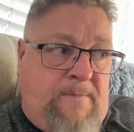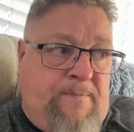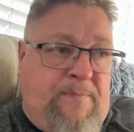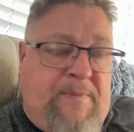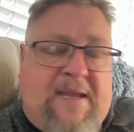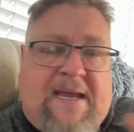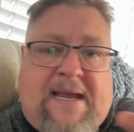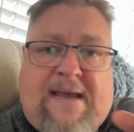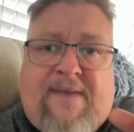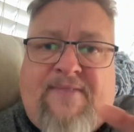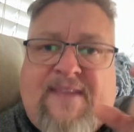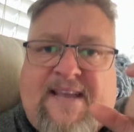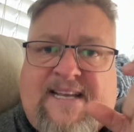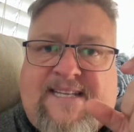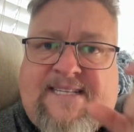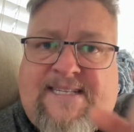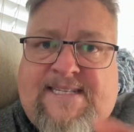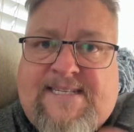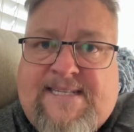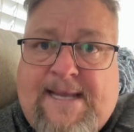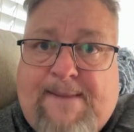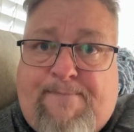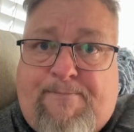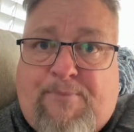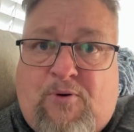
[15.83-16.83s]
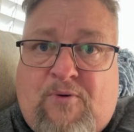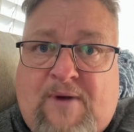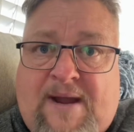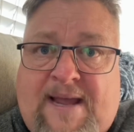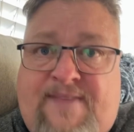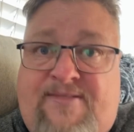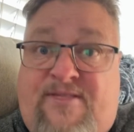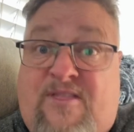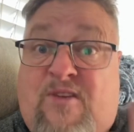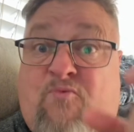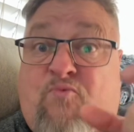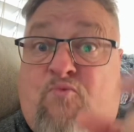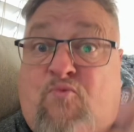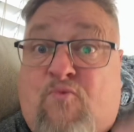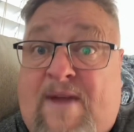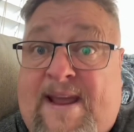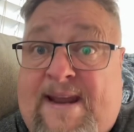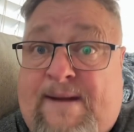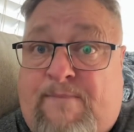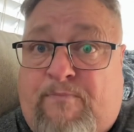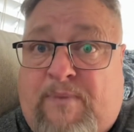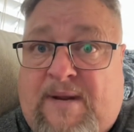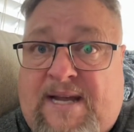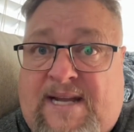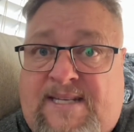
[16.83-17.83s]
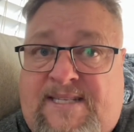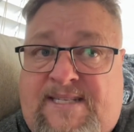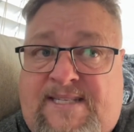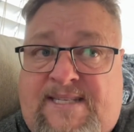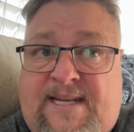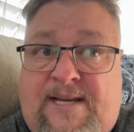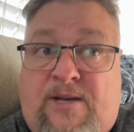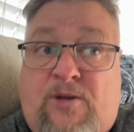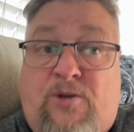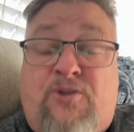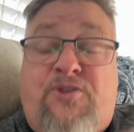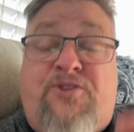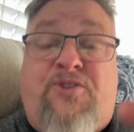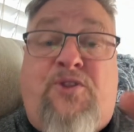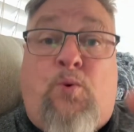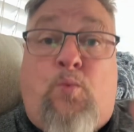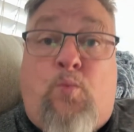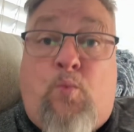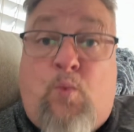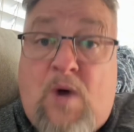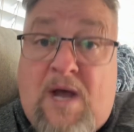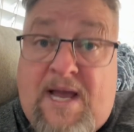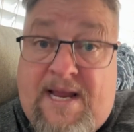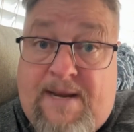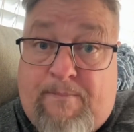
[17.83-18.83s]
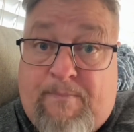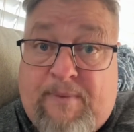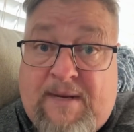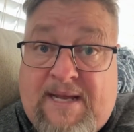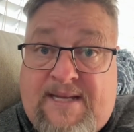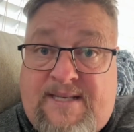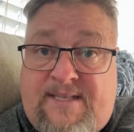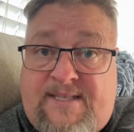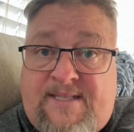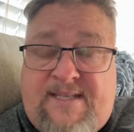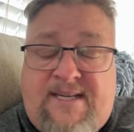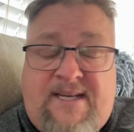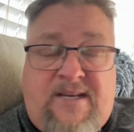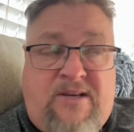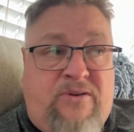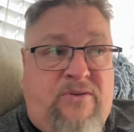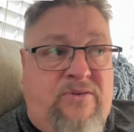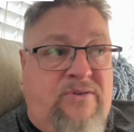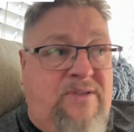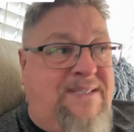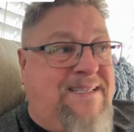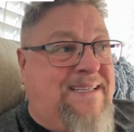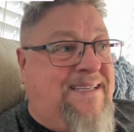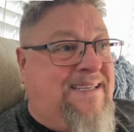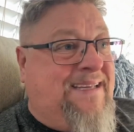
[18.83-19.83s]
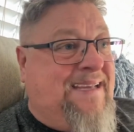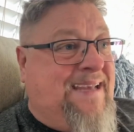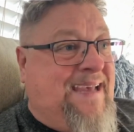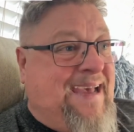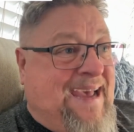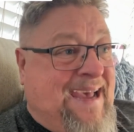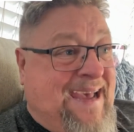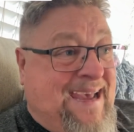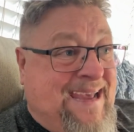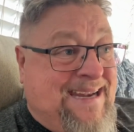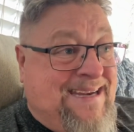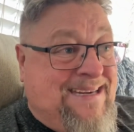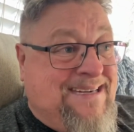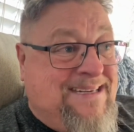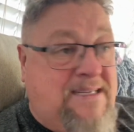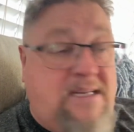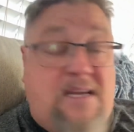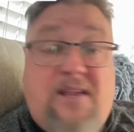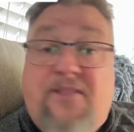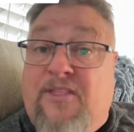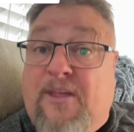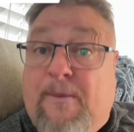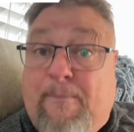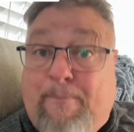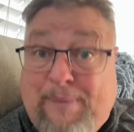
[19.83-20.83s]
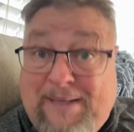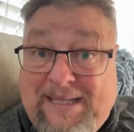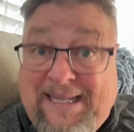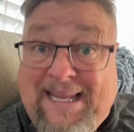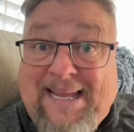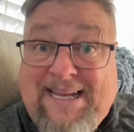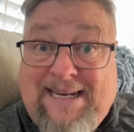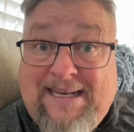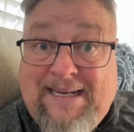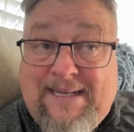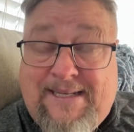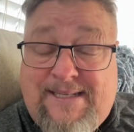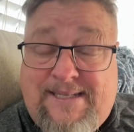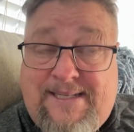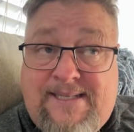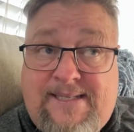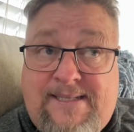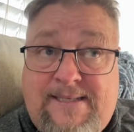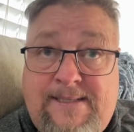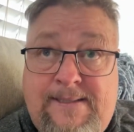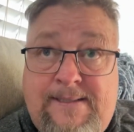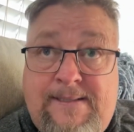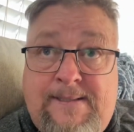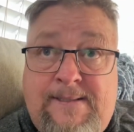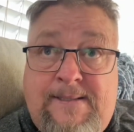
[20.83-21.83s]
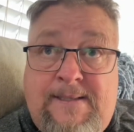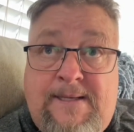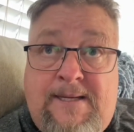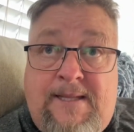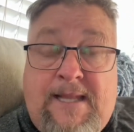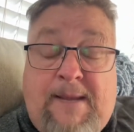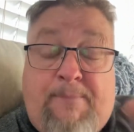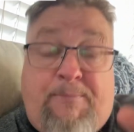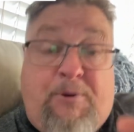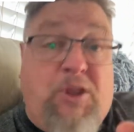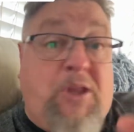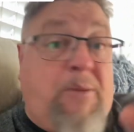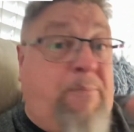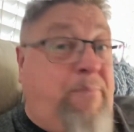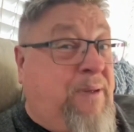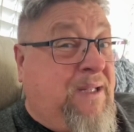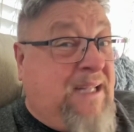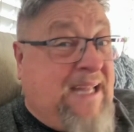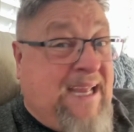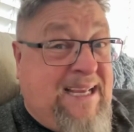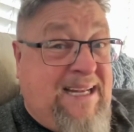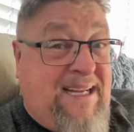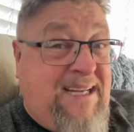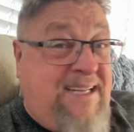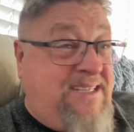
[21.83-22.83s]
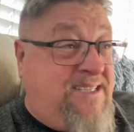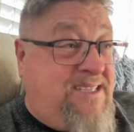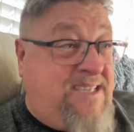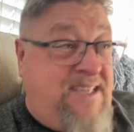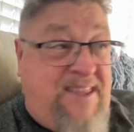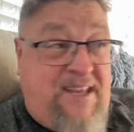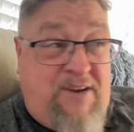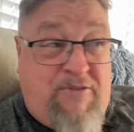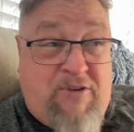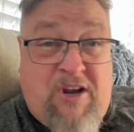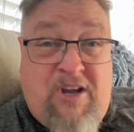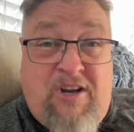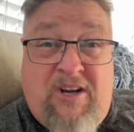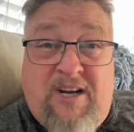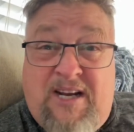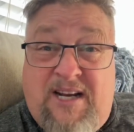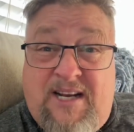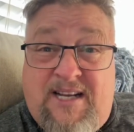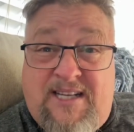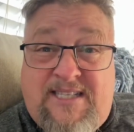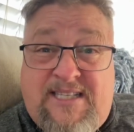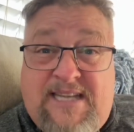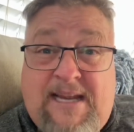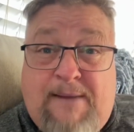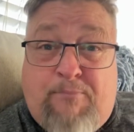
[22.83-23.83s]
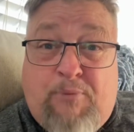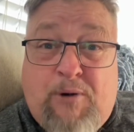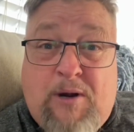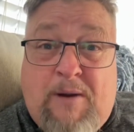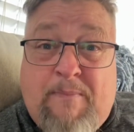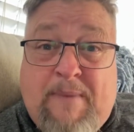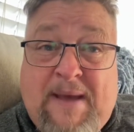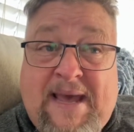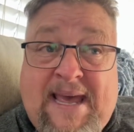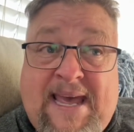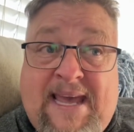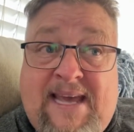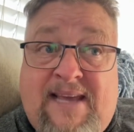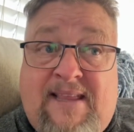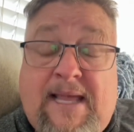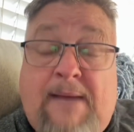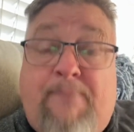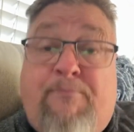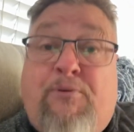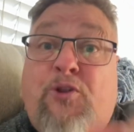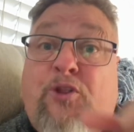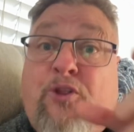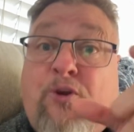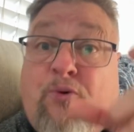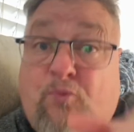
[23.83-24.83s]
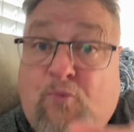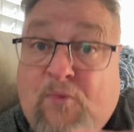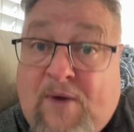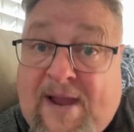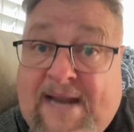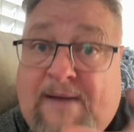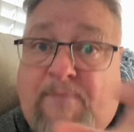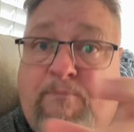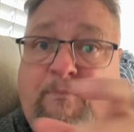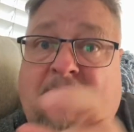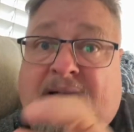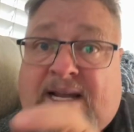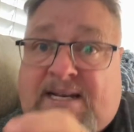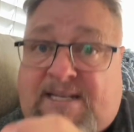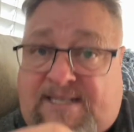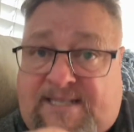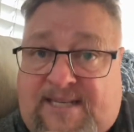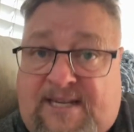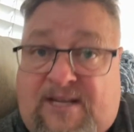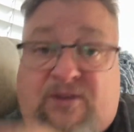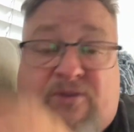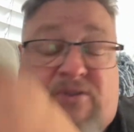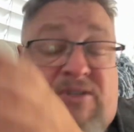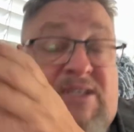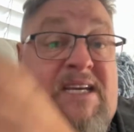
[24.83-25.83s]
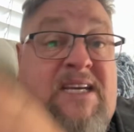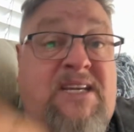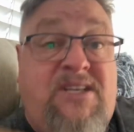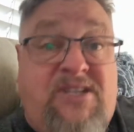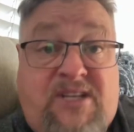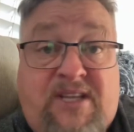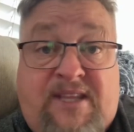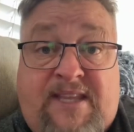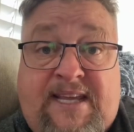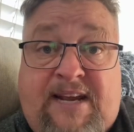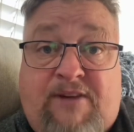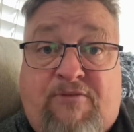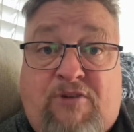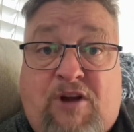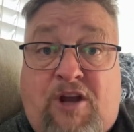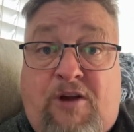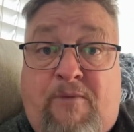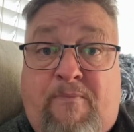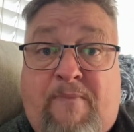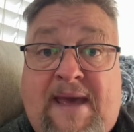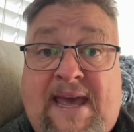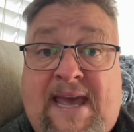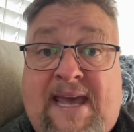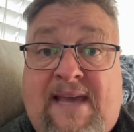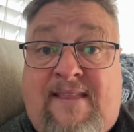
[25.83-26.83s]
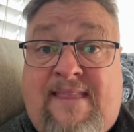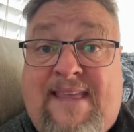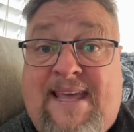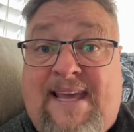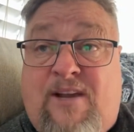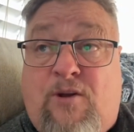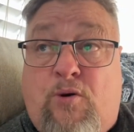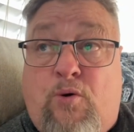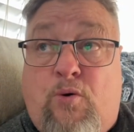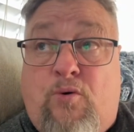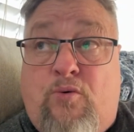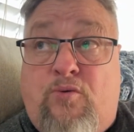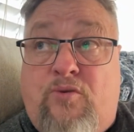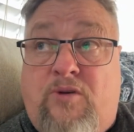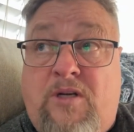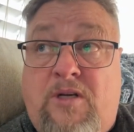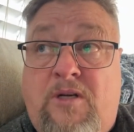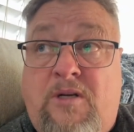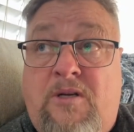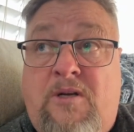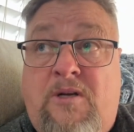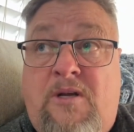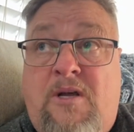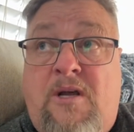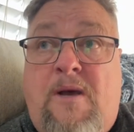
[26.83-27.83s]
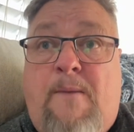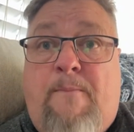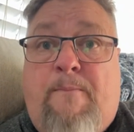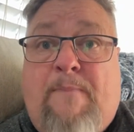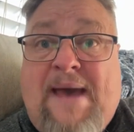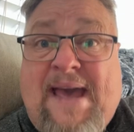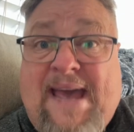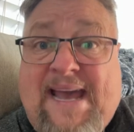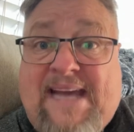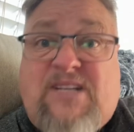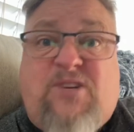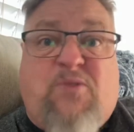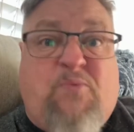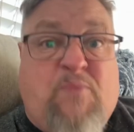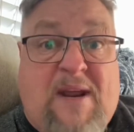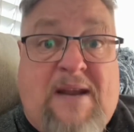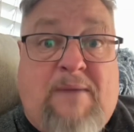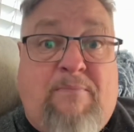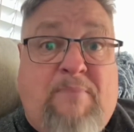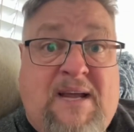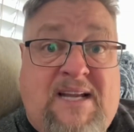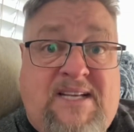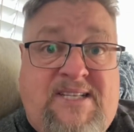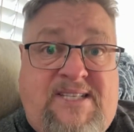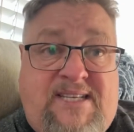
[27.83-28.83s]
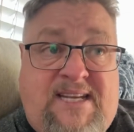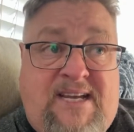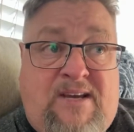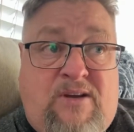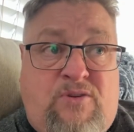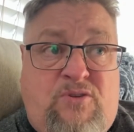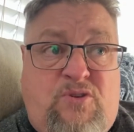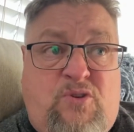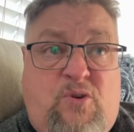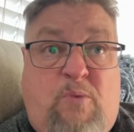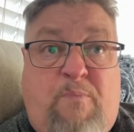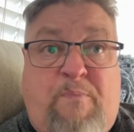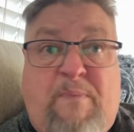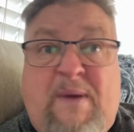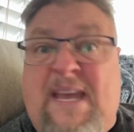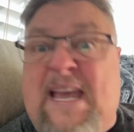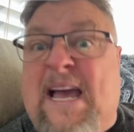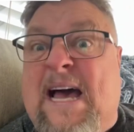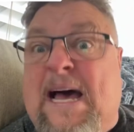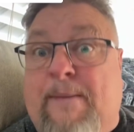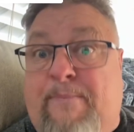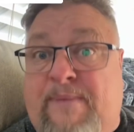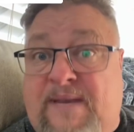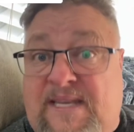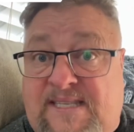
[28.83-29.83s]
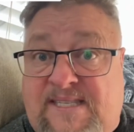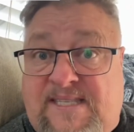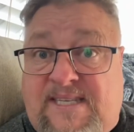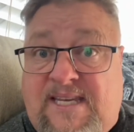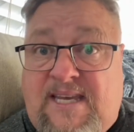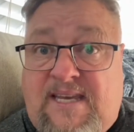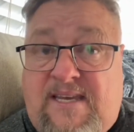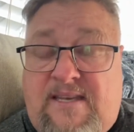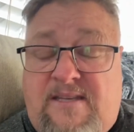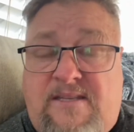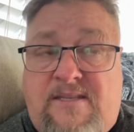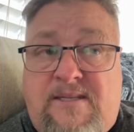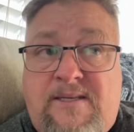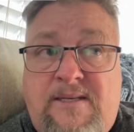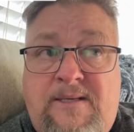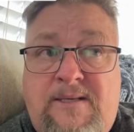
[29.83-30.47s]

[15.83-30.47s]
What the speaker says: and they separate the red blood cells, the white blood cells, and the platelets. They put the platelets in their own little separate bag. They put the red blood cells into their own bag. They're called packed red blood cells, or PRBCs.